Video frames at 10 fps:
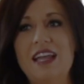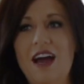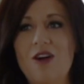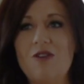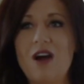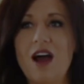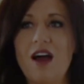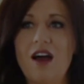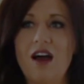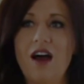Now,
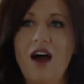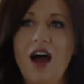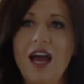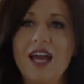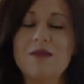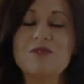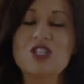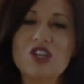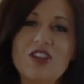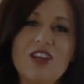I'm
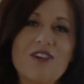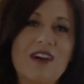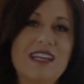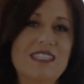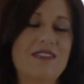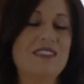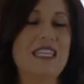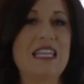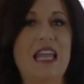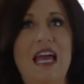sure that you guys have
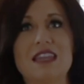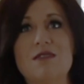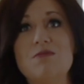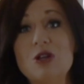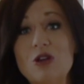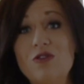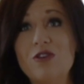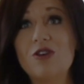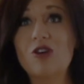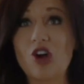seen like the
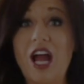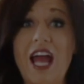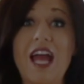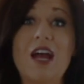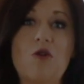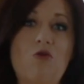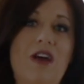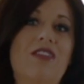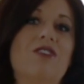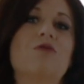beautiful gray
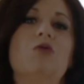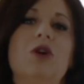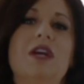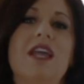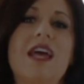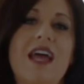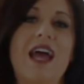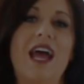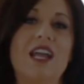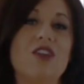weathered wood
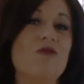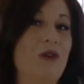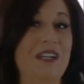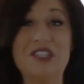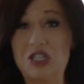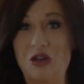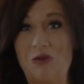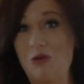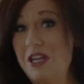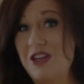and you wanted to
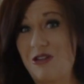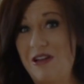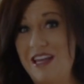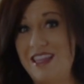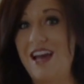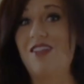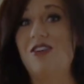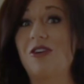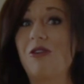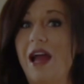recreate that
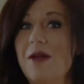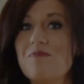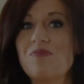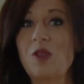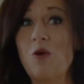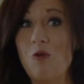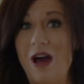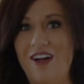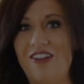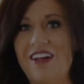look, right?
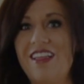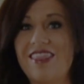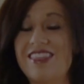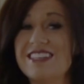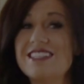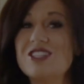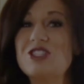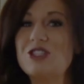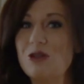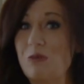Well, this is
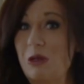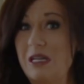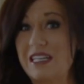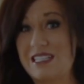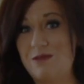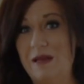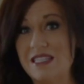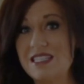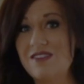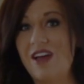super
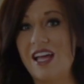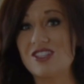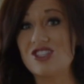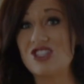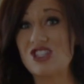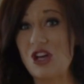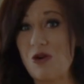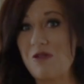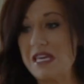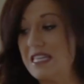inexpensive and
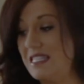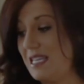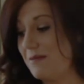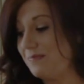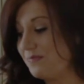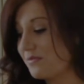so easy.